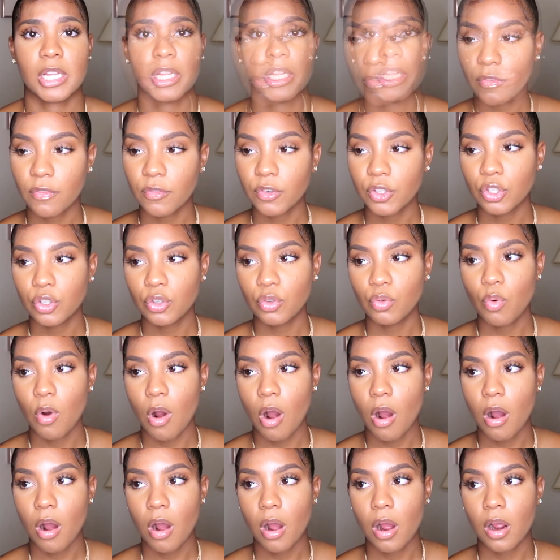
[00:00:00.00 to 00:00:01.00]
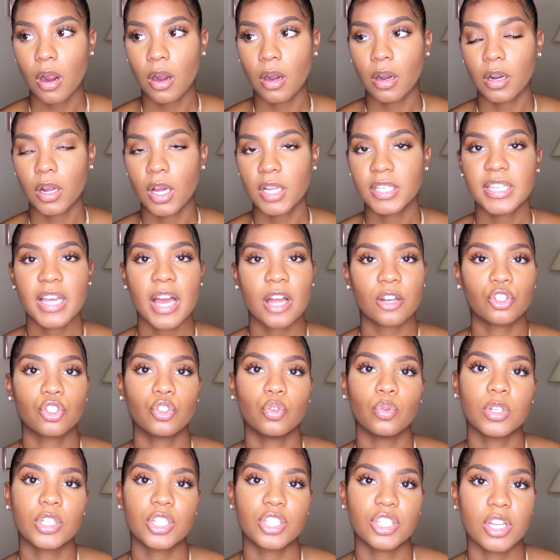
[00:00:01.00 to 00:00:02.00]
Whenever you are attached
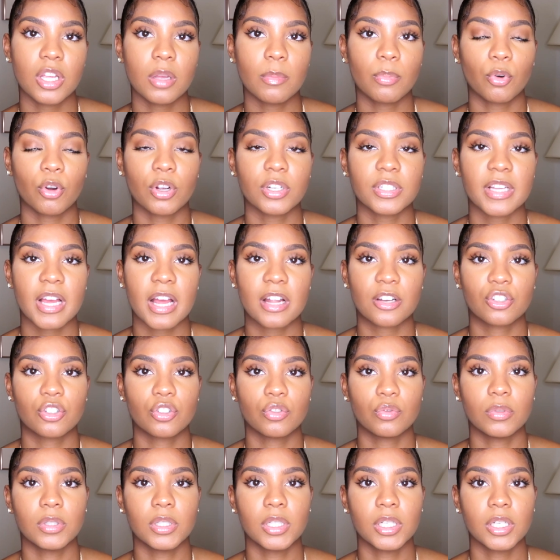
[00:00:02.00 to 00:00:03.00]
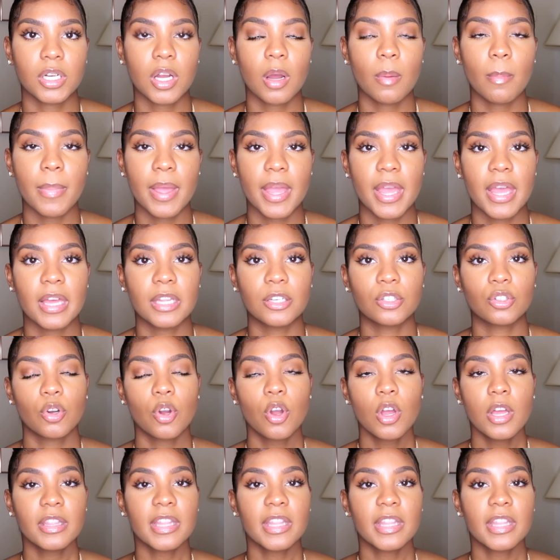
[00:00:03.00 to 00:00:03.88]
to a ship or attached to a command